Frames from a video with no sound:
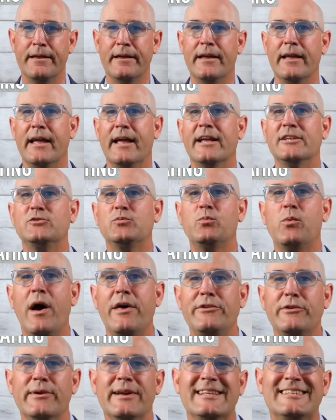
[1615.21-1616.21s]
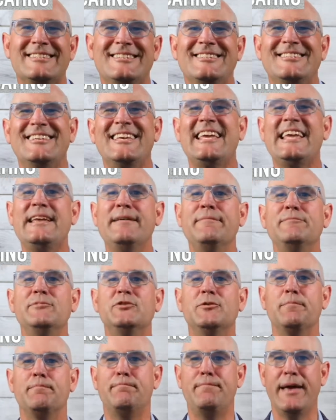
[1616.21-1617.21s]
It's whether it seems
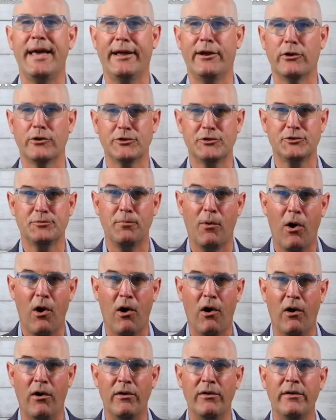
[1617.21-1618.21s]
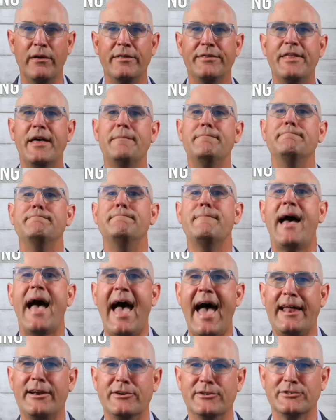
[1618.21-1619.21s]
big or small that
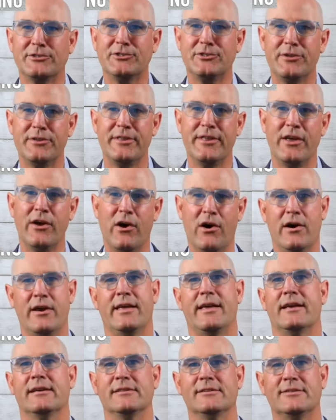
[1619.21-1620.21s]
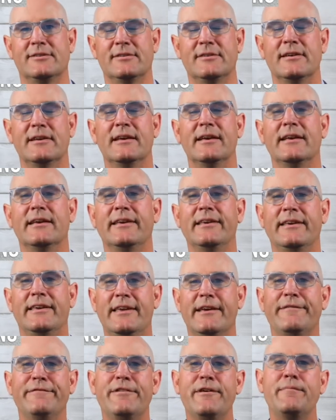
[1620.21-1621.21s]
matters to the audience.
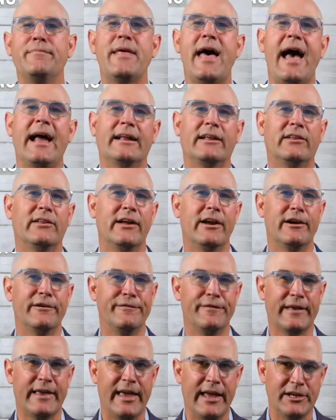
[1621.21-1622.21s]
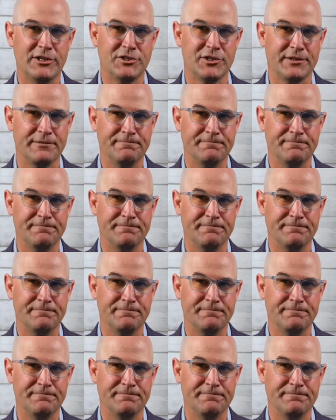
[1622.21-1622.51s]
Give them that clarification.